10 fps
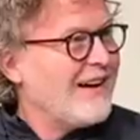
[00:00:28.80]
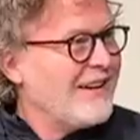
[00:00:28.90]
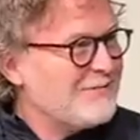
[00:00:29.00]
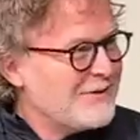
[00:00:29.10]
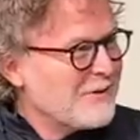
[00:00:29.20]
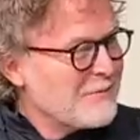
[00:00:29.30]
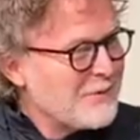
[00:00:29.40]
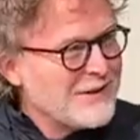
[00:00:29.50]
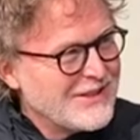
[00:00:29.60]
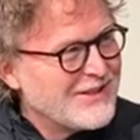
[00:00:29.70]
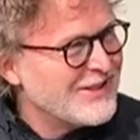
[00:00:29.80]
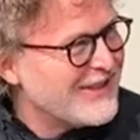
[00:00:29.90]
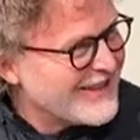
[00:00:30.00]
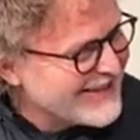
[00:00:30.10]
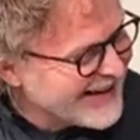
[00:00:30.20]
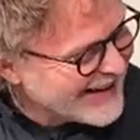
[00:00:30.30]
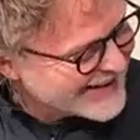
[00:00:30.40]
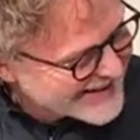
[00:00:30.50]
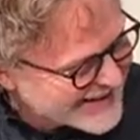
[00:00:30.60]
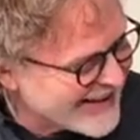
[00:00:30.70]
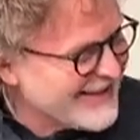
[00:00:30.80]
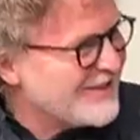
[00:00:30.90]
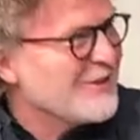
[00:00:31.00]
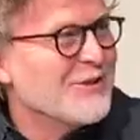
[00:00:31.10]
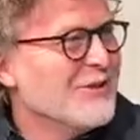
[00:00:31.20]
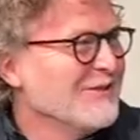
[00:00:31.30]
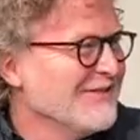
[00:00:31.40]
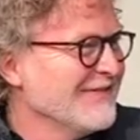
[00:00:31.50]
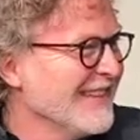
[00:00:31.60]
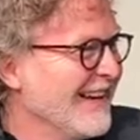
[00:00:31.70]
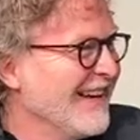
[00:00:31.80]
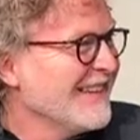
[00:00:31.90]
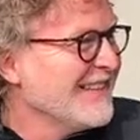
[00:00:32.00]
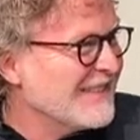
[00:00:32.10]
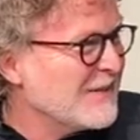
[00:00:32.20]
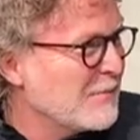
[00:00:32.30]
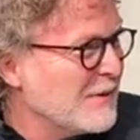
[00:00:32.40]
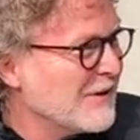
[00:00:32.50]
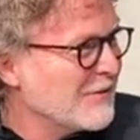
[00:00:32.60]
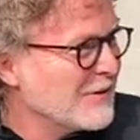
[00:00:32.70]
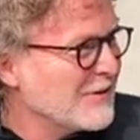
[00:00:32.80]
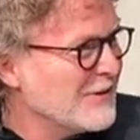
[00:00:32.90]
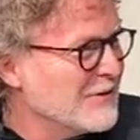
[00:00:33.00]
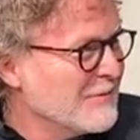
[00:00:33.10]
I'm doing pretty good, Annie. Thank you. Nice to be here with you.